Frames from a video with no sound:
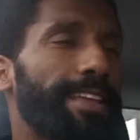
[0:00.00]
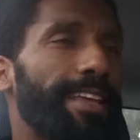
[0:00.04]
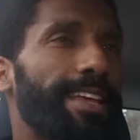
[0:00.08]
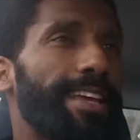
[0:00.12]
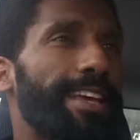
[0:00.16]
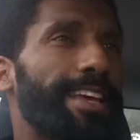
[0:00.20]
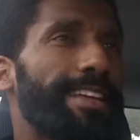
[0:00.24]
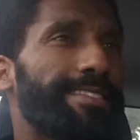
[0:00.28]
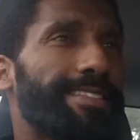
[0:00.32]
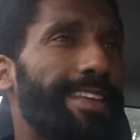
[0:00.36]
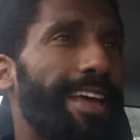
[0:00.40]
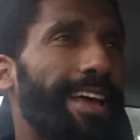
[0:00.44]

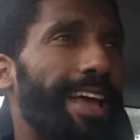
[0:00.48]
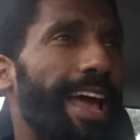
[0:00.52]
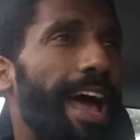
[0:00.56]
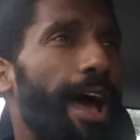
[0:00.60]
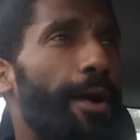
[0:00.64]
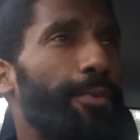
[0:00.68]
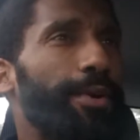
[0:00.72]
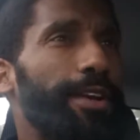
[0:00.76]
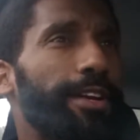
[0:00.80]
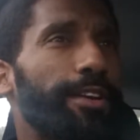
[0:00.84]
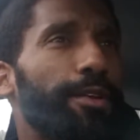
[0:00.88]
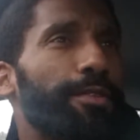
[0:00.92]
it's like how
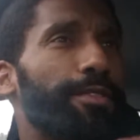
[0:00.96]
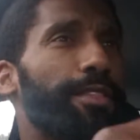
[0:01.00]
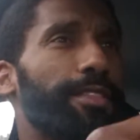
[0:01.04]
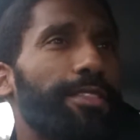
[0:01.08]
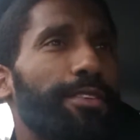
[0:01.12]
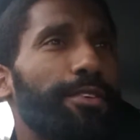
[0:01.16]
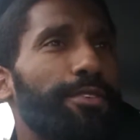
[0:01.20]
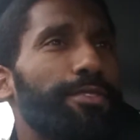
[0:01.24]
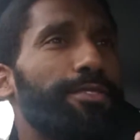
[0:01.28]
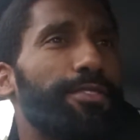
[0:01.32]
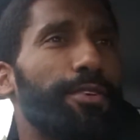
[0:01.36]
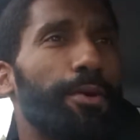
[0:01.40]
we know that
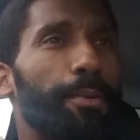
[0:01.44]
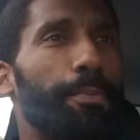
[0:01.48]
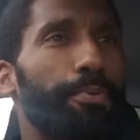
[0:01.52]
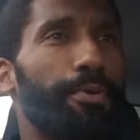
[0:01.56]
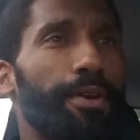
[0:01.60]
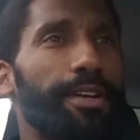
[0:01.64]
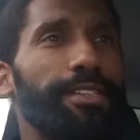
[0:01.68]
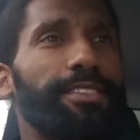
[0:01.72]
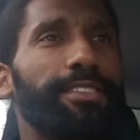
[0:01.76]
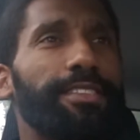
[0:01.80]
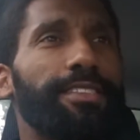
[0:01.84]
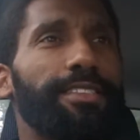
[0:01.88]
there's still
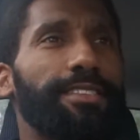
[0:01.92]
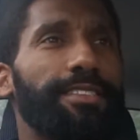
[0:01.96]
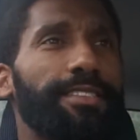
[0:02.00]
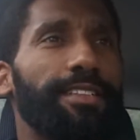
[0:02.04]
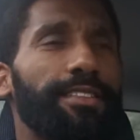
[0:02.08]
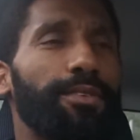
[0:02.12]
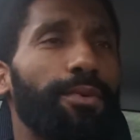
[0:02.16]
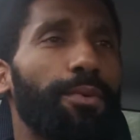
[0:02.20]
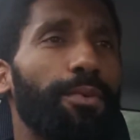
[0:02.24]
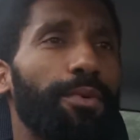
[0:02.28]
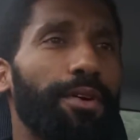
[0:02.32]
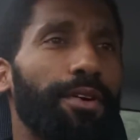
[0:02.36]
prejudice
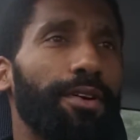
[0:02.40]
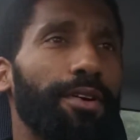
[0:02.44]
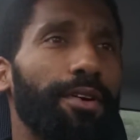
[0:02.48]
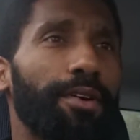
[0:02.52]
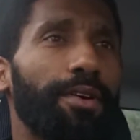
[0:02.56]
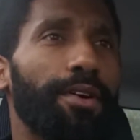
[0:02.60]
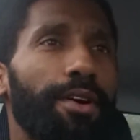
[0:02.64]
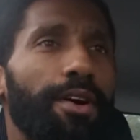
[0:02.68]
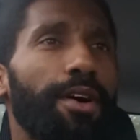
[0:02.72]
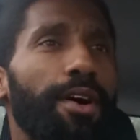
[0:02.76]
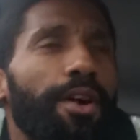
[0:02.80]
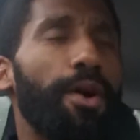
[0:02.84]
in the world
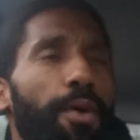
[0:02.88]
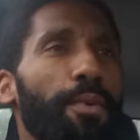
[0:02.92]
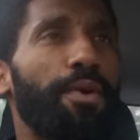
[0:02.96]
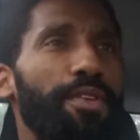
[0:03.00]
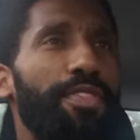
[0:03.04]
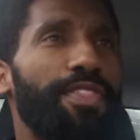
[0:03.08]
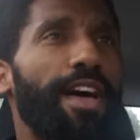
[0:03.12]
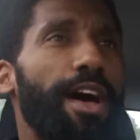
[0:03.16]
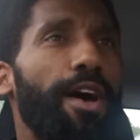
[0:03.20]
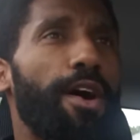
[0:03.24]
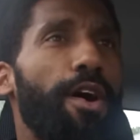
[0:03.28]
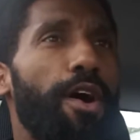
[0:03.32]

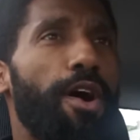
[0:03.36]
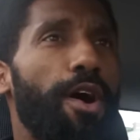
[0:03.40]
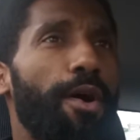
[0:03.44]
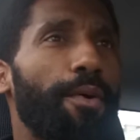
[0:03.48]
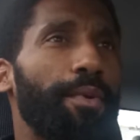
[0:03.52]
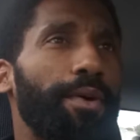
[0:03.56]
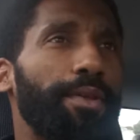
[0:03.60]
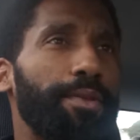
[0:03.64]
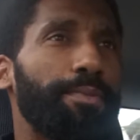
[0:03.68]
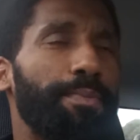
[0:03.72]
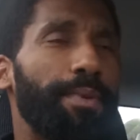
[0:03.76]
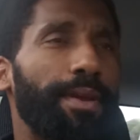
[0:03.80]
without
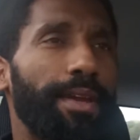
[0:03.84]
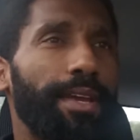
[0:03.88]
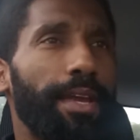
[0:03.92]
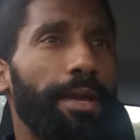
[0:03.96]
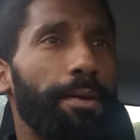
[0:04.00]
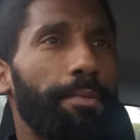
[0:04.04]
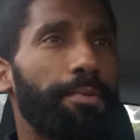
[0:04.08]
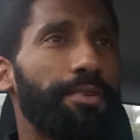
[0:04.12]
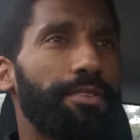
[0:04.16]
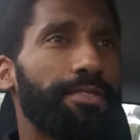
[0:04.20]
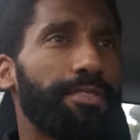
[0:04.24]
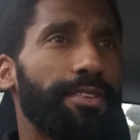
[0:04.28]
always being
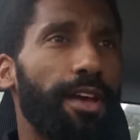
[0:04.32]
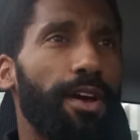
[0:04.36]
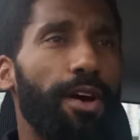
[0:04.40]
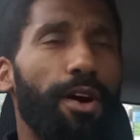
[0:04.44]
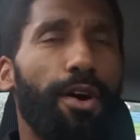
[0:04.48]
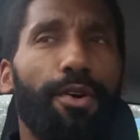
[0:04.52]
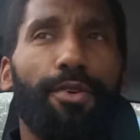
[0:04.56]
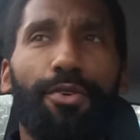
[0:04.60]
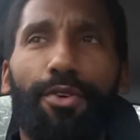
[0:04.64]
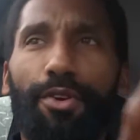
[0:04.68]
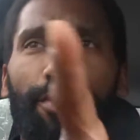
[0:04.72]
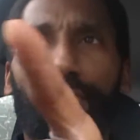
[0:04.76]
able to say,
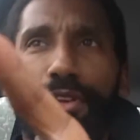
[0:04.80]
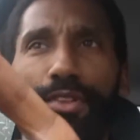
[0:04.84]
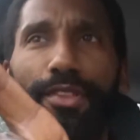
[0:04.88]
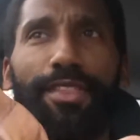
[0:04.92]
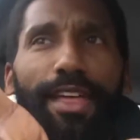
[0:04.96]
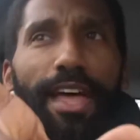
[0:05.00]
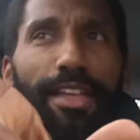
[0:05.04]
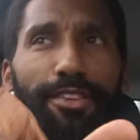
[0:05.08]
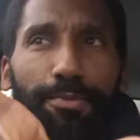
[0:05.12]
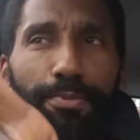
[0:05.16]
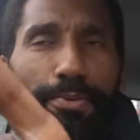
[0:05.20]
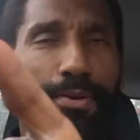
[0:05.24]
oh, no,
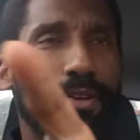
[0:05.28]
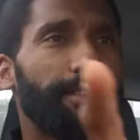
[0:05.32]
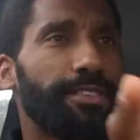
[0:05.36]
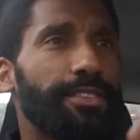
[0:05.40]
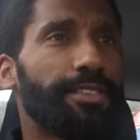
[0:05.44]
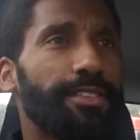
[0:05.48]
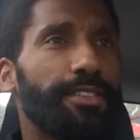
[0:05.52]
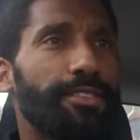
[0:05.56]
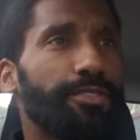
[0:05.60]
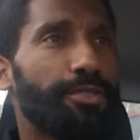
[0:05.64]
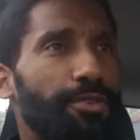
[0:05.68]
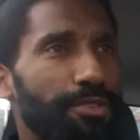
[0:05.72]
that's
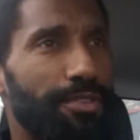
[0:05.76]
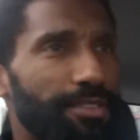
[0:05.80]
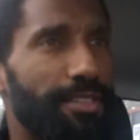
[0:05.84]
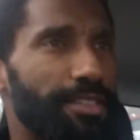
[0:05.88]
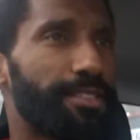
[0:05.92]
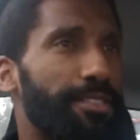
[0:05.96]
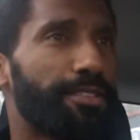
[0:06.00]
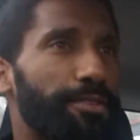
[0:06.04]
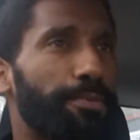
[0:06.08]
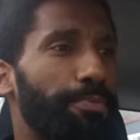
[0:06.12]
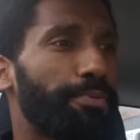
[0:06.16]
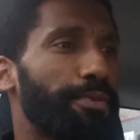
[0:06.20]
prejudice, or
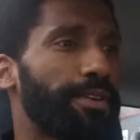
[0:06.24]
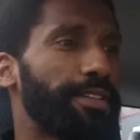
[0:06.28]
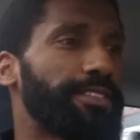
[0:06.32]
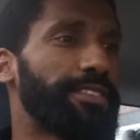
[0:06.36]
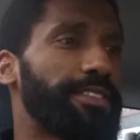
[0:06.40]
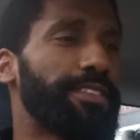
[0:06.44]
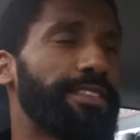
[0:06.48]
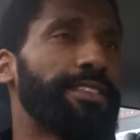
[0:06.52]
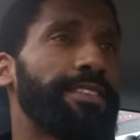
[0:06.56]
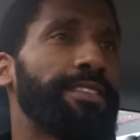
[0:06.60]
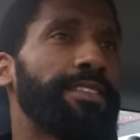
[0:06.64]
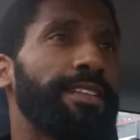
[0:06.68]
this is
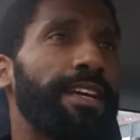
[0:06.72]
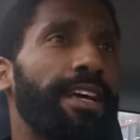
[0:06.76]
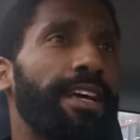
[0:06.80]
prejudice.